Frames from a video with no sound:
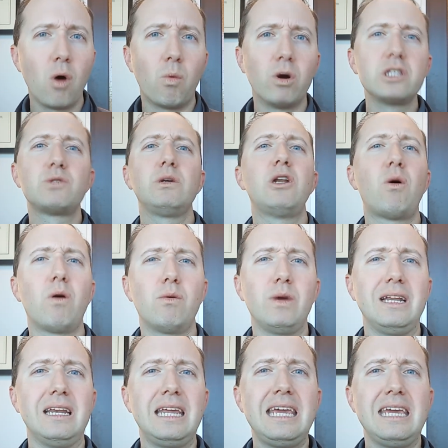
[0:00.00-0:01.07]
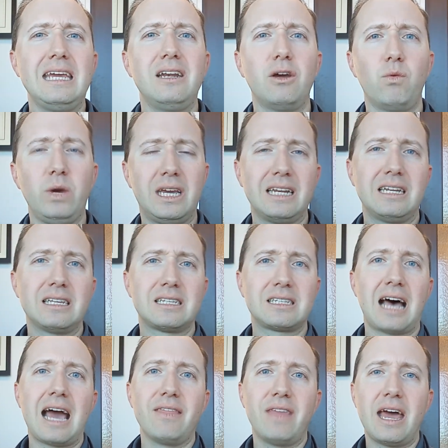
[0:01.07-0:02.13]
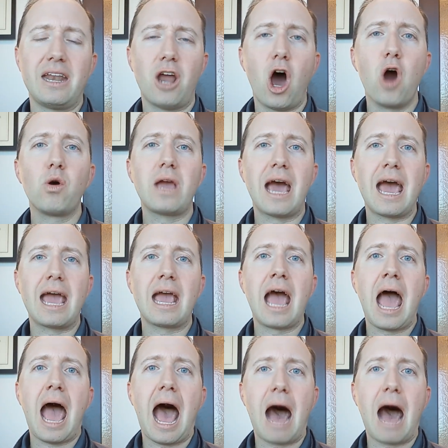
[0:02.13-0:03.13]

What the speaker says: Once we know what we need, we can decide then, okay,